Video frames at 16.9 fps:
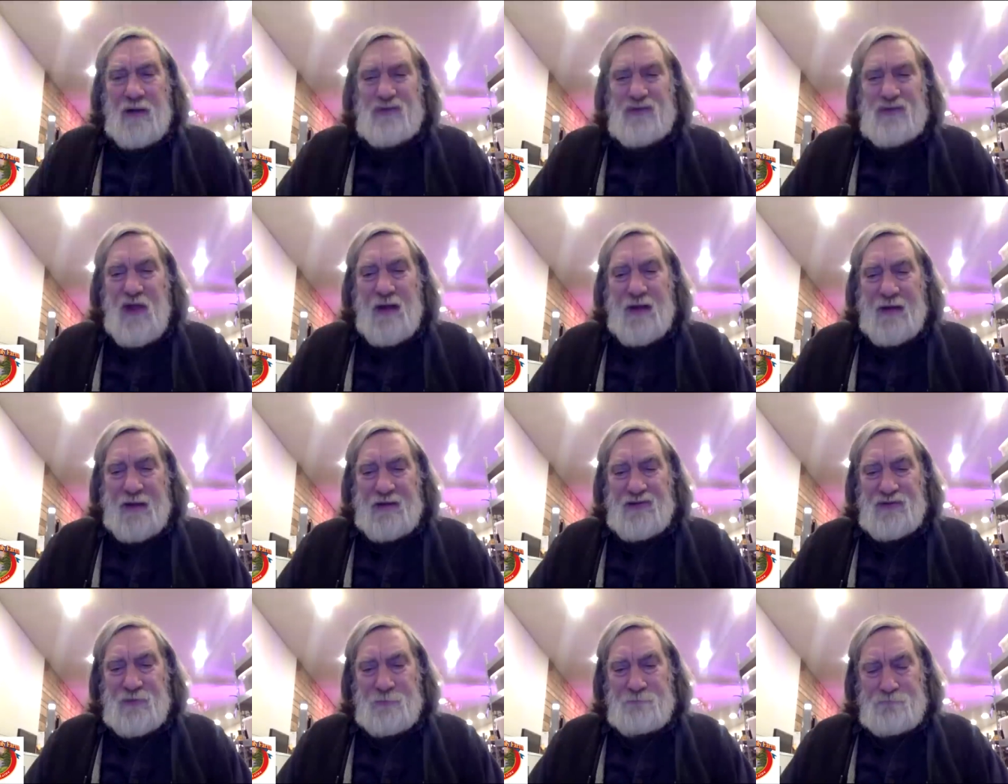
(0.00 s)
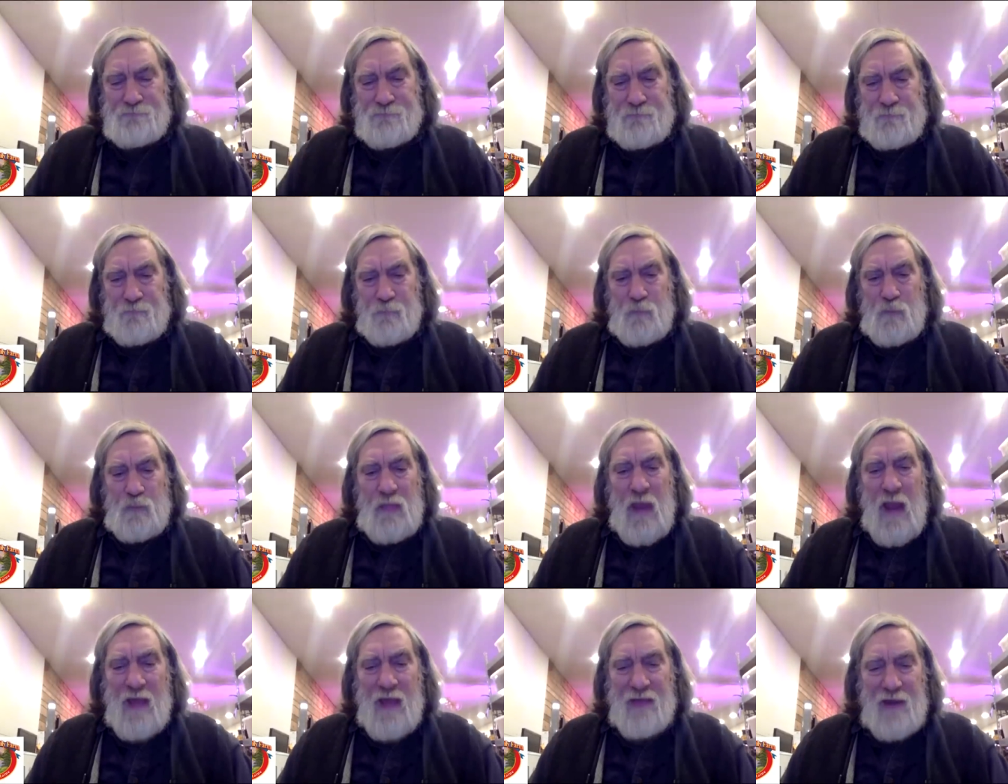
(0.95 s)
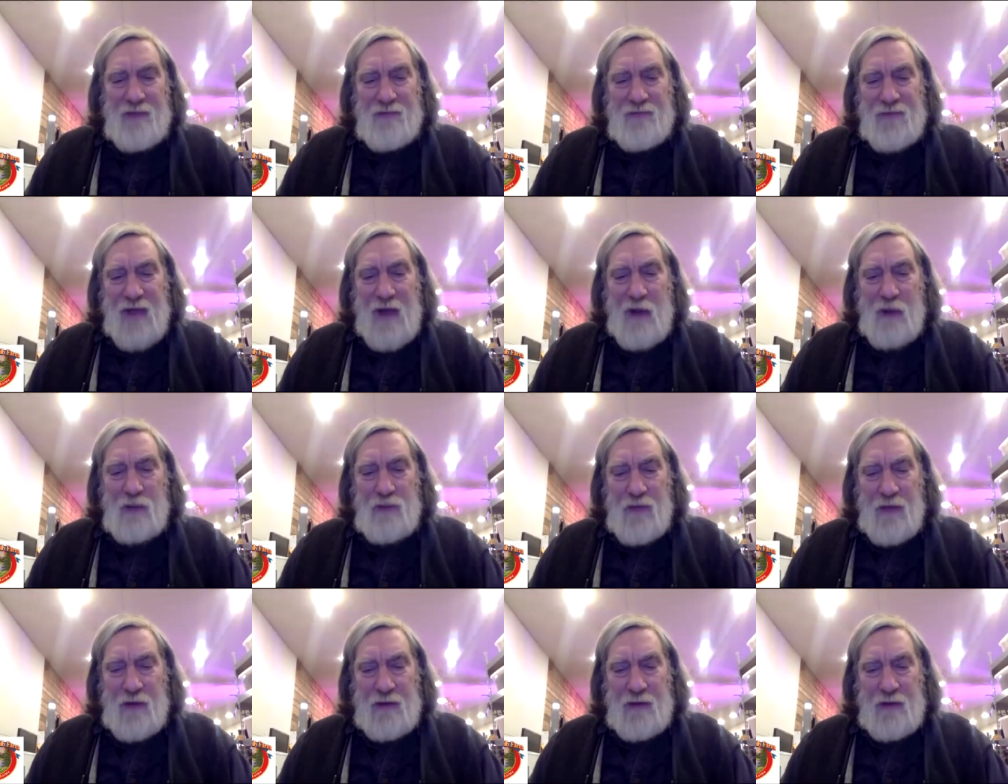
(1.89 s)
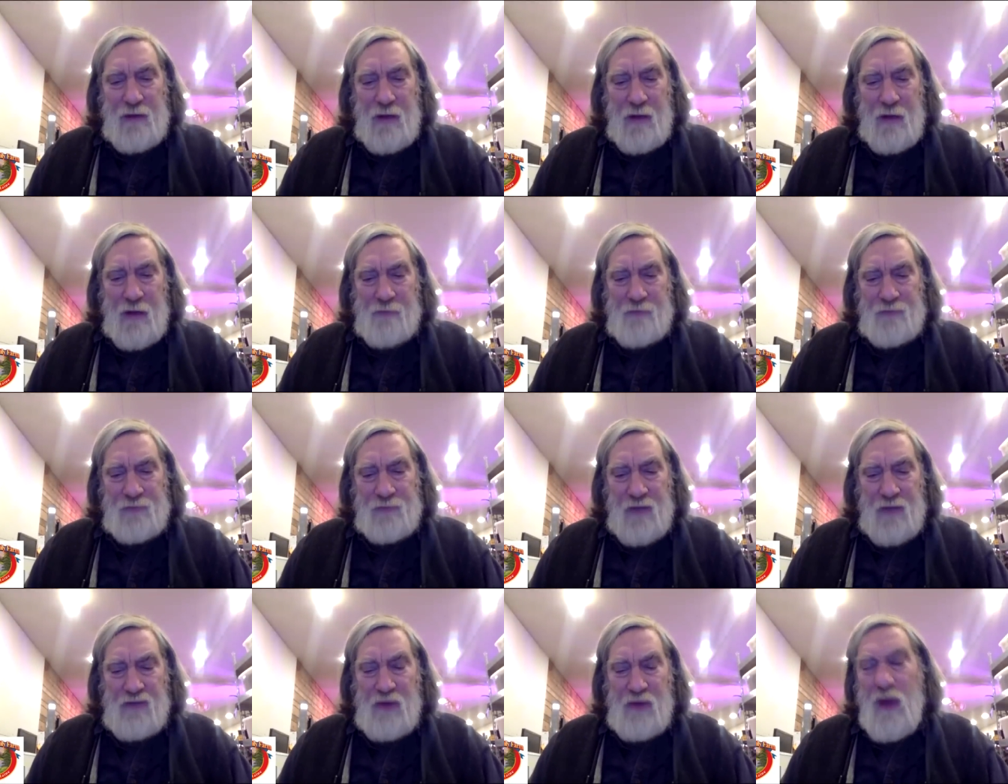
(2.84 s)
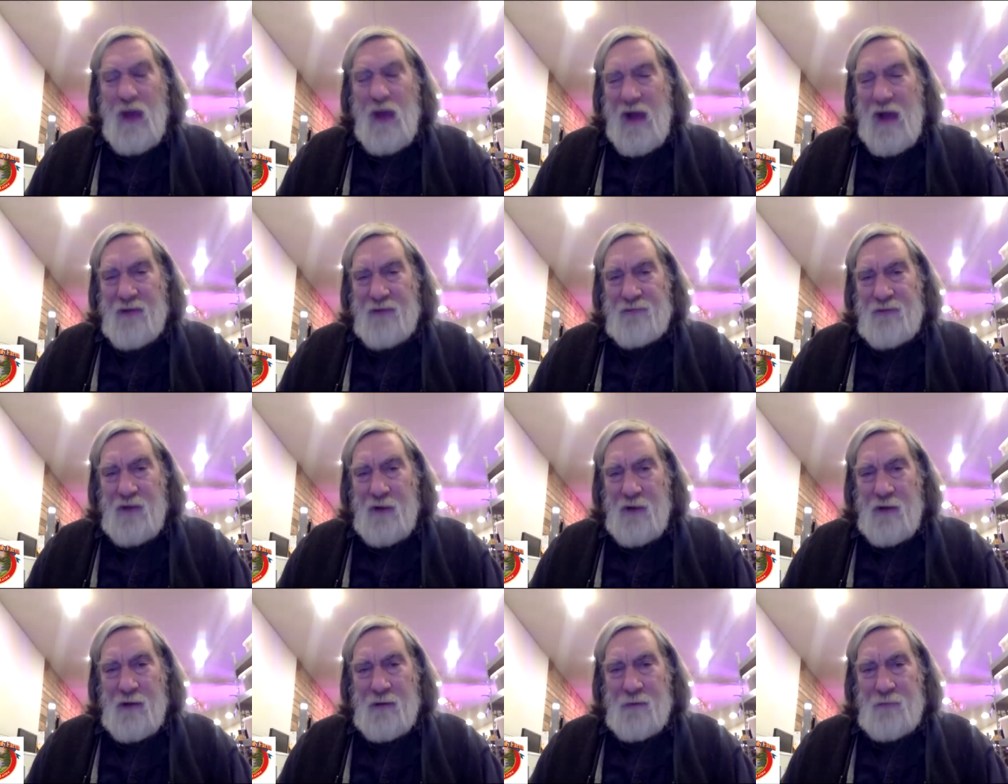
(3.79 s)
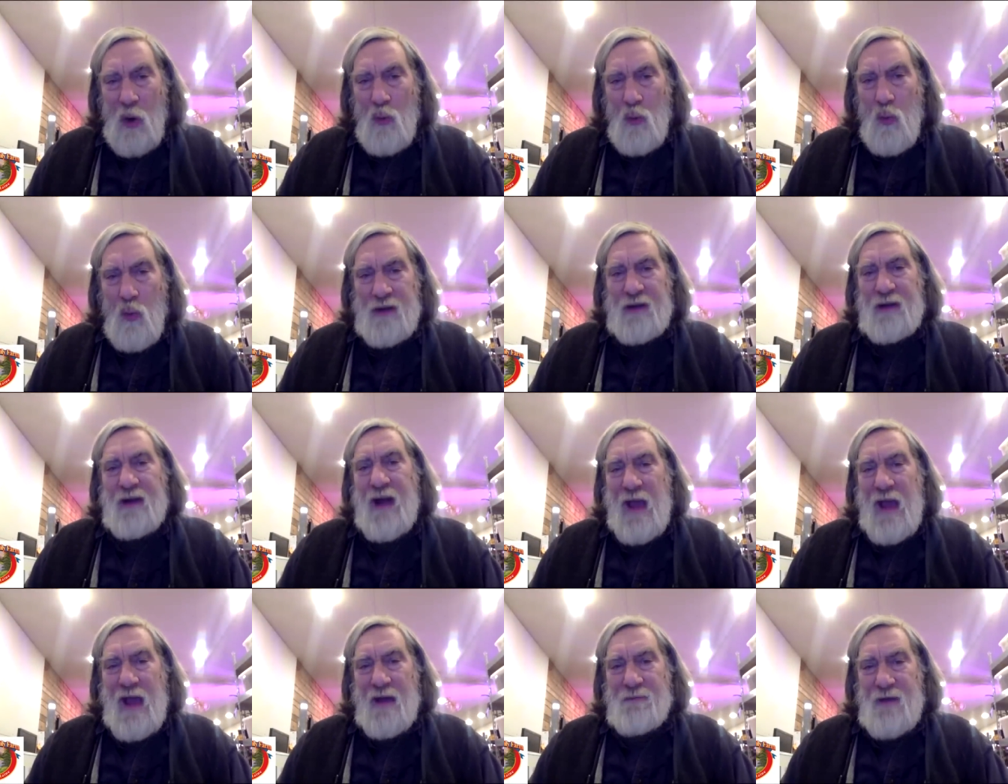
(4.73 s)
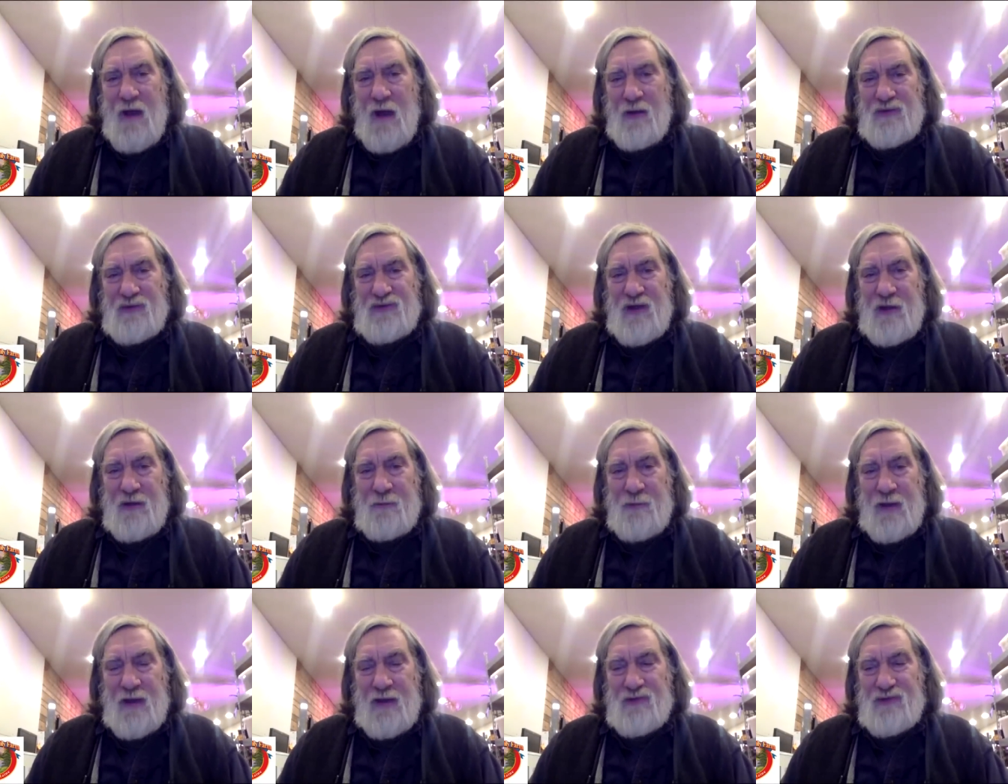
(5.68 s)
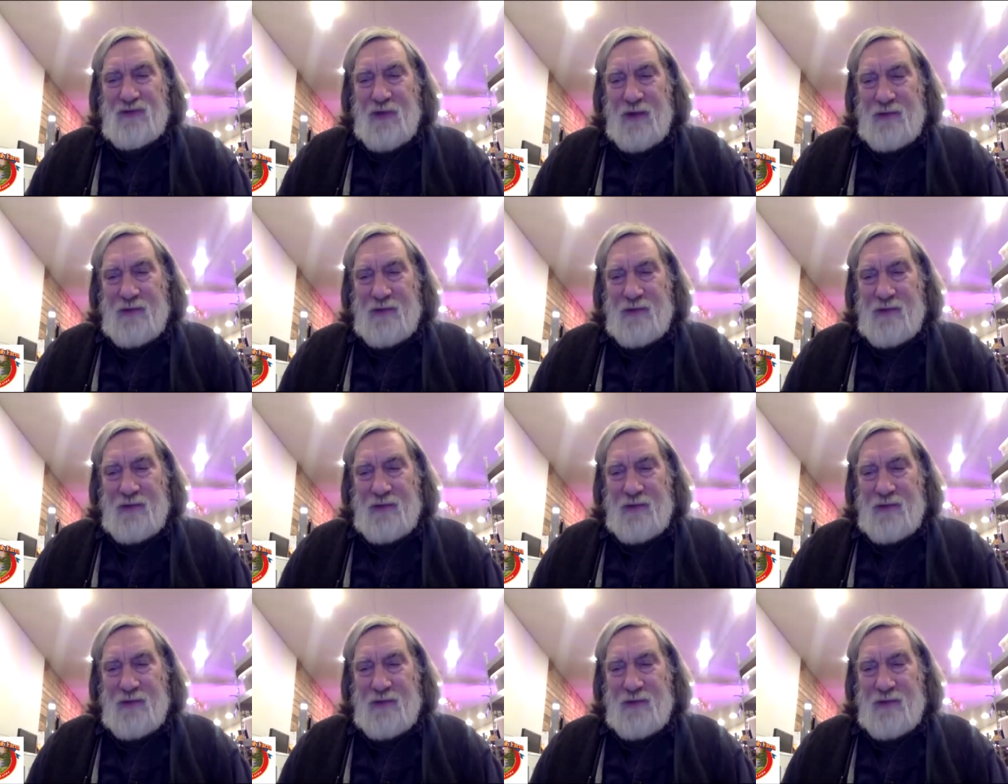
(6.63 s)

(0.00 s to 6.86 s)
done uh, studies, and they found that um, if you have uh, a one and a half ounce seed